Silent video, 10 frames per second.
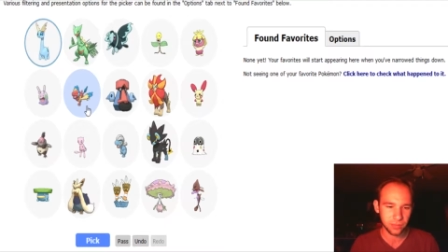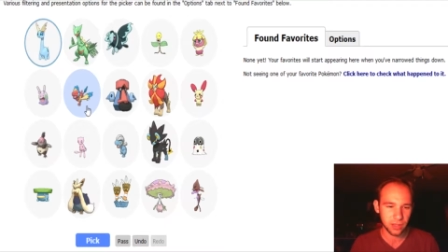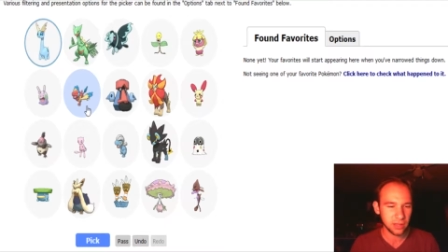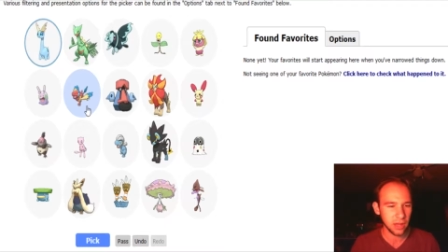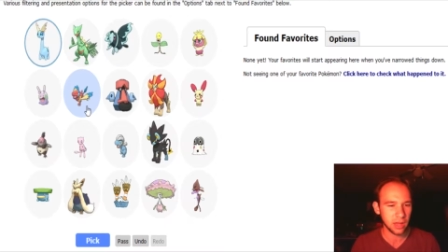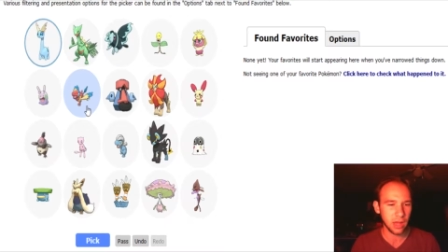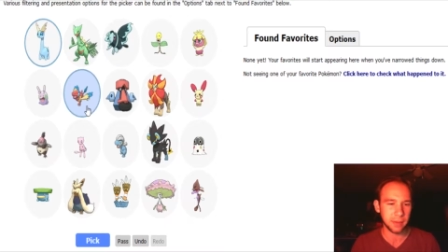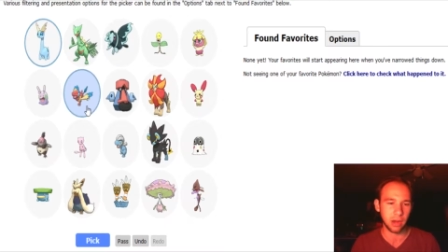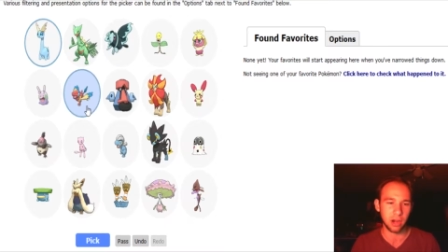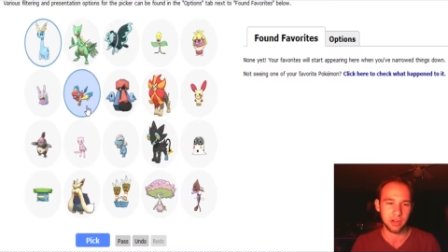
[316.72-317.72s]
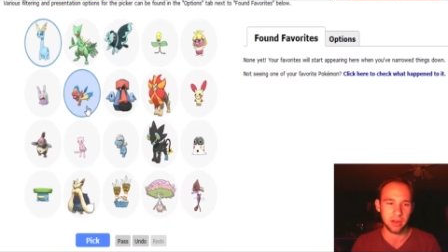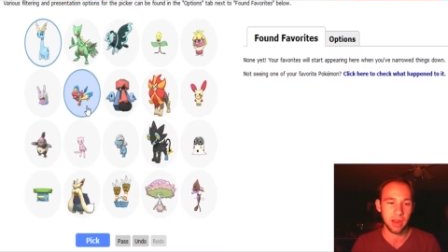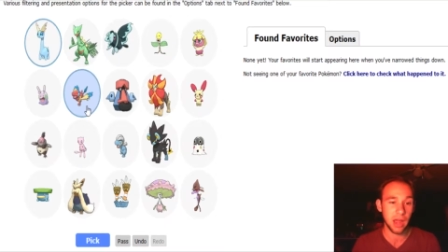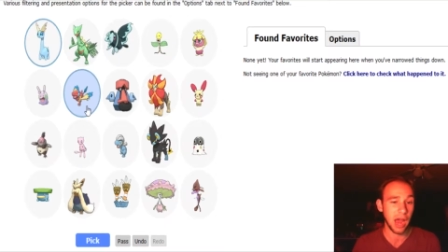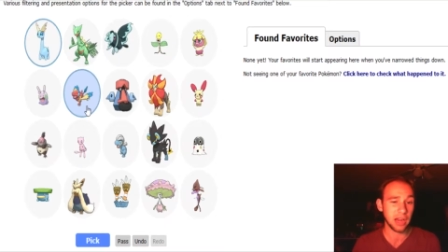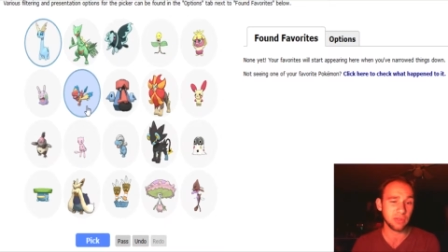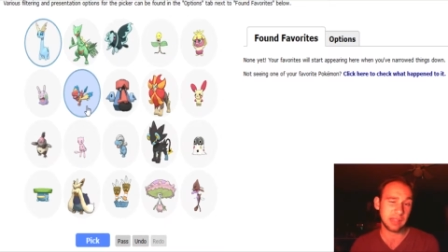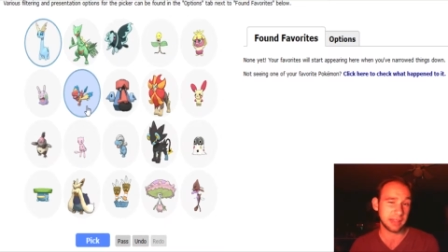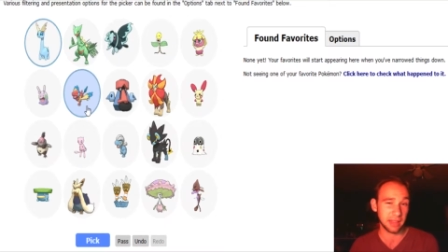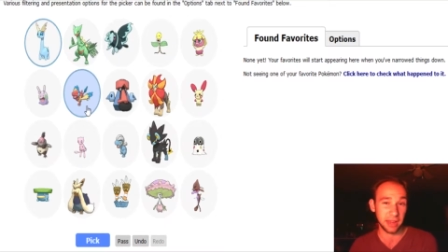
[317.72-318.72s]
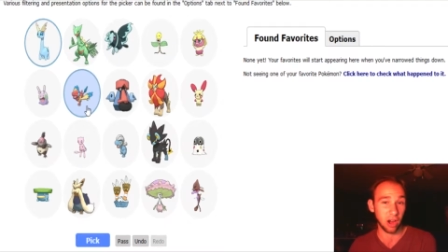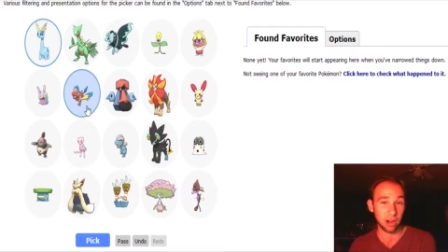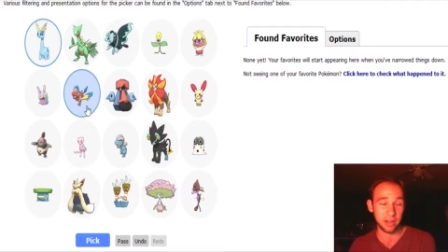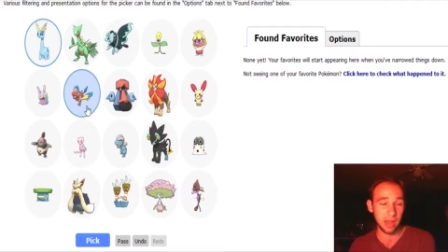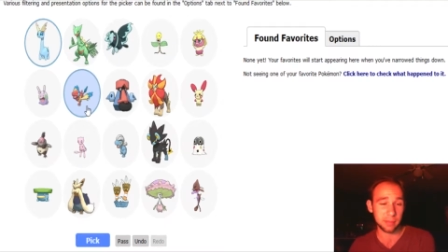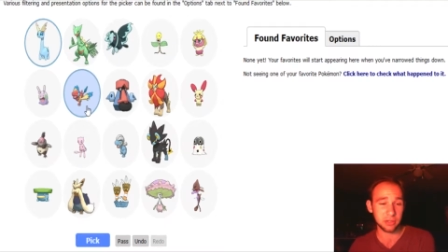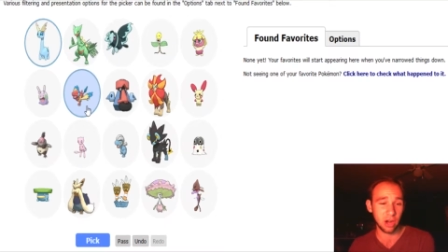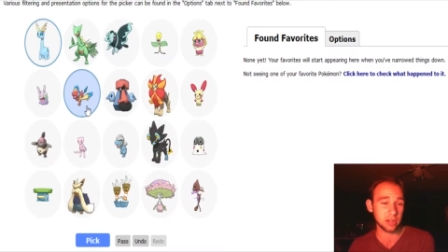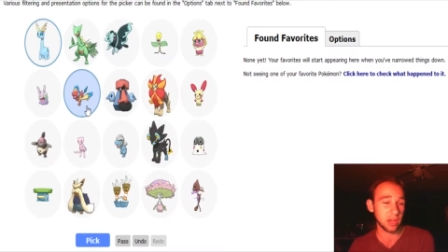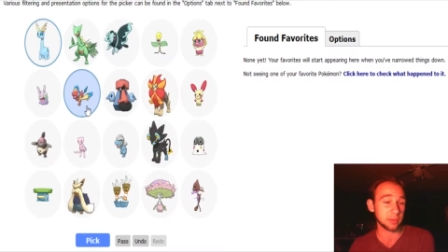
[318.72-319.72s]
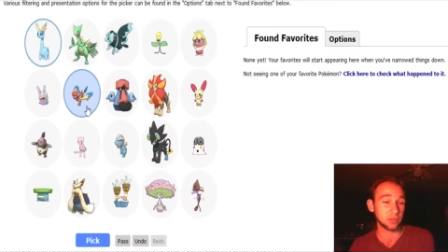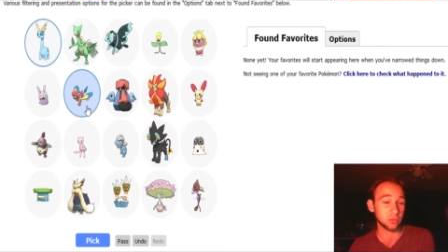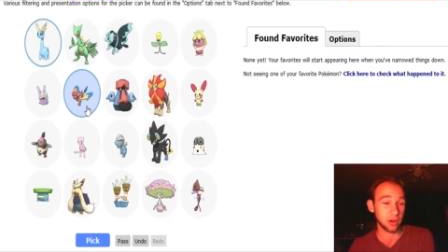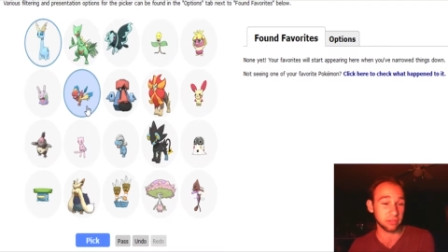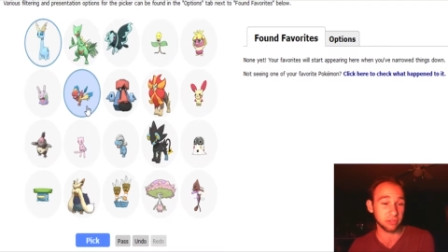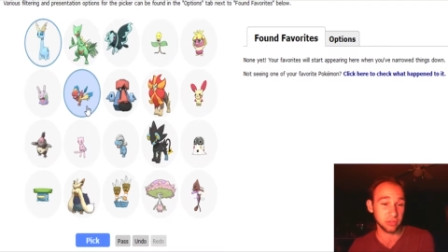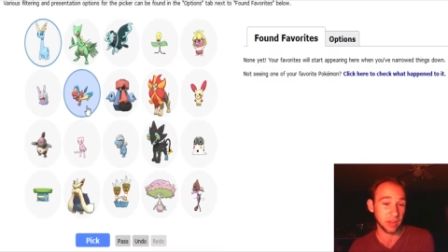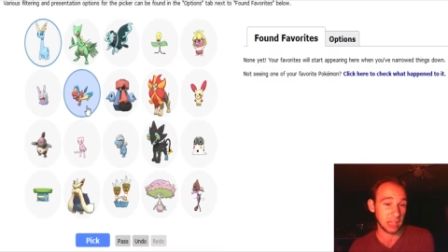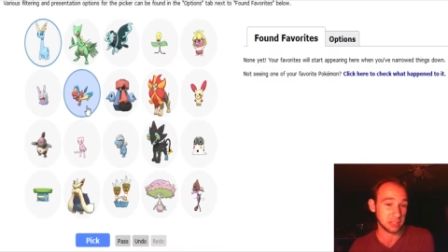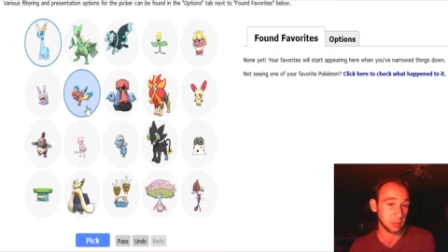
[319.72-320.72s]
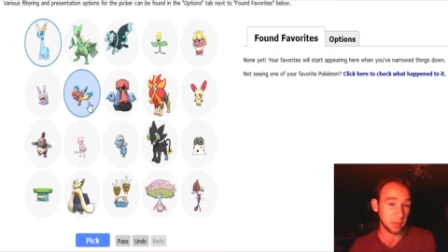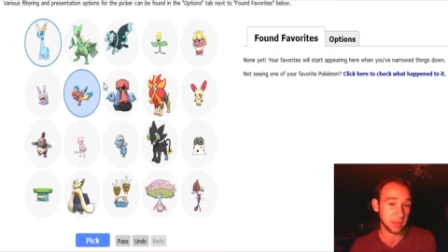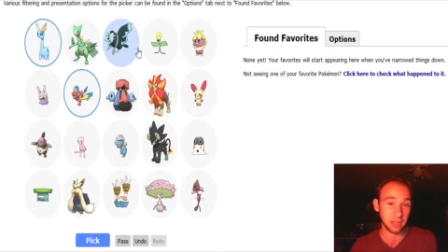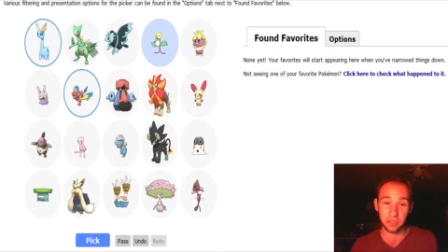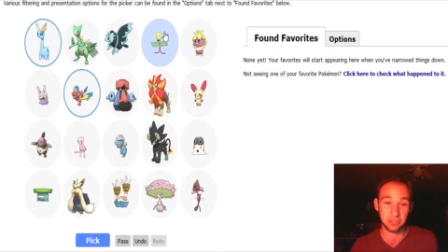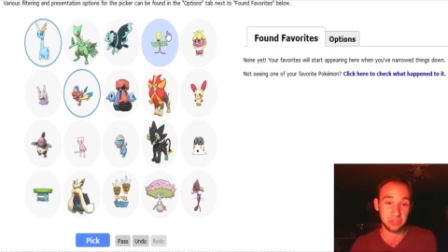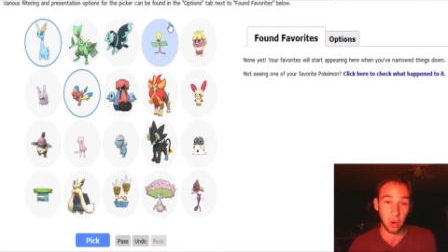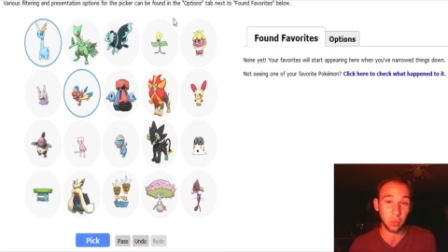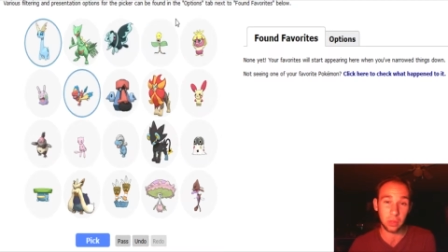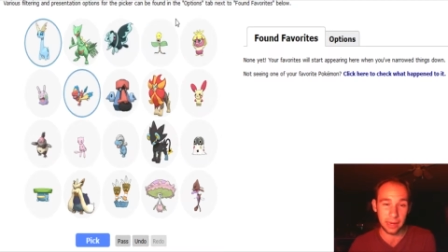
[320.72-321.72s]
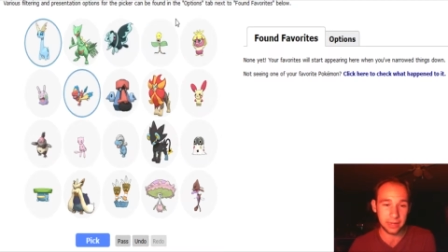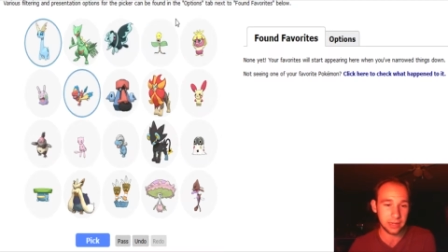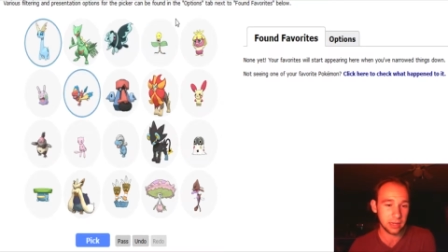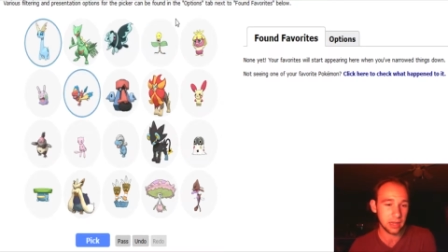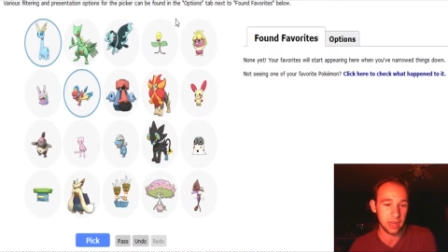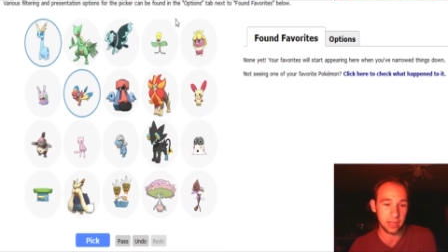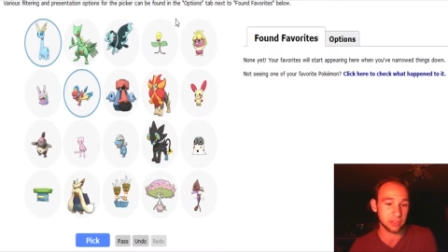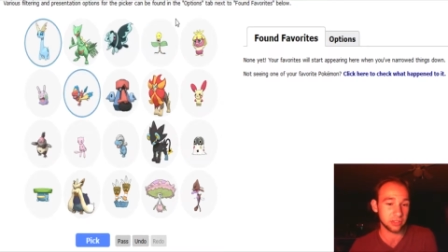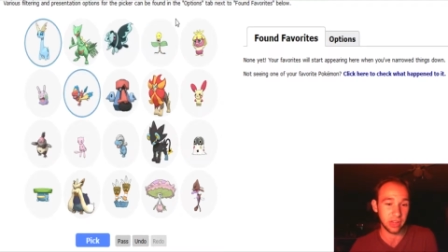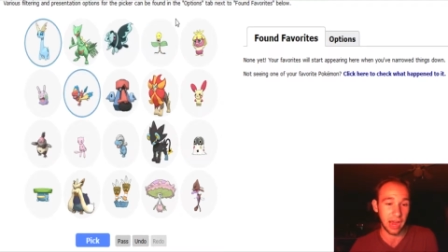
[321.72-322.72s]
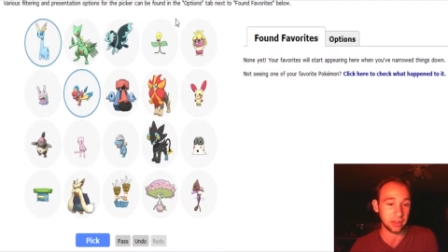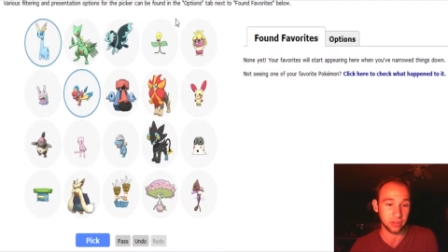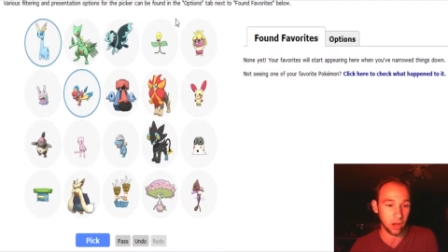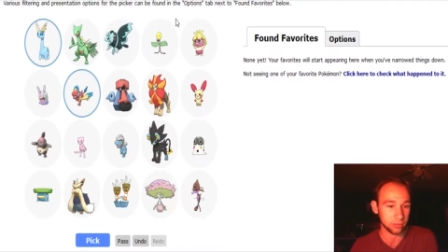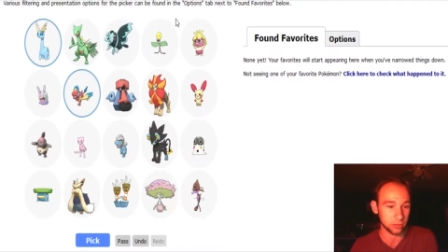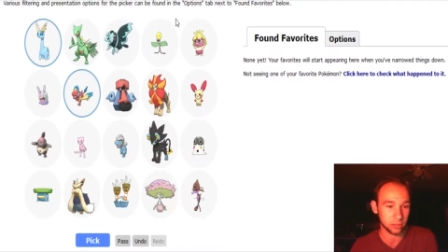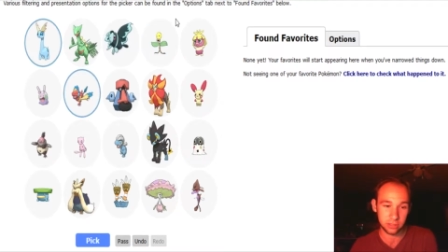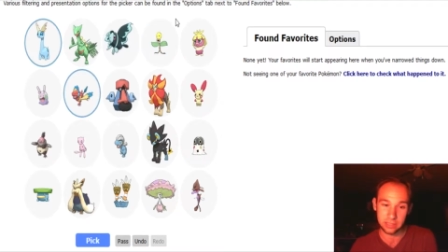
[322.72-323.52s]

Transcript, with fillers: Yeah, I'll pick Archon. I don't really like Archeops. Archeops is one of the few fossil Pokemon that I just don't like. Its design is awful.